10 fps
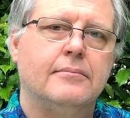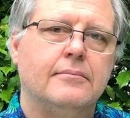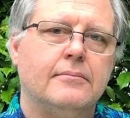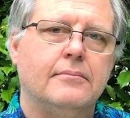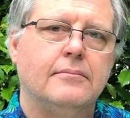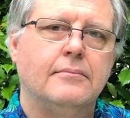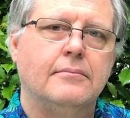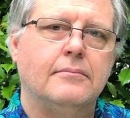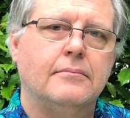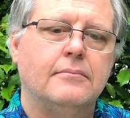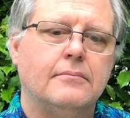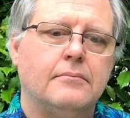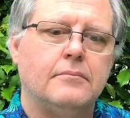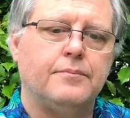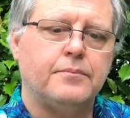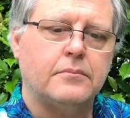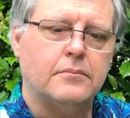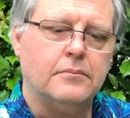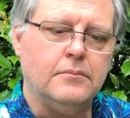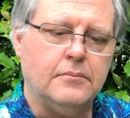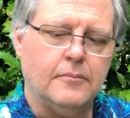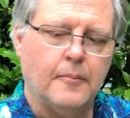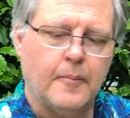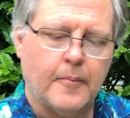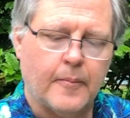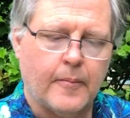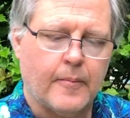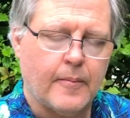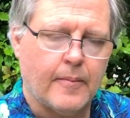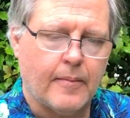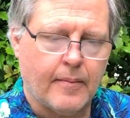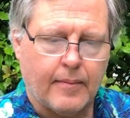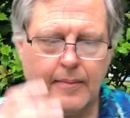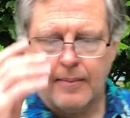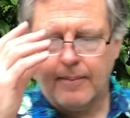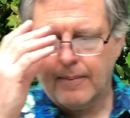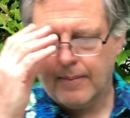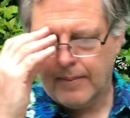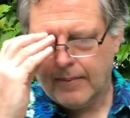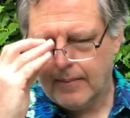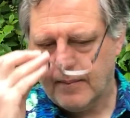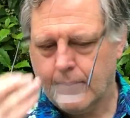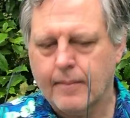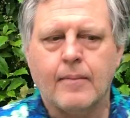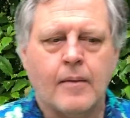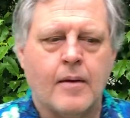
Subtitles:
(no one is talking)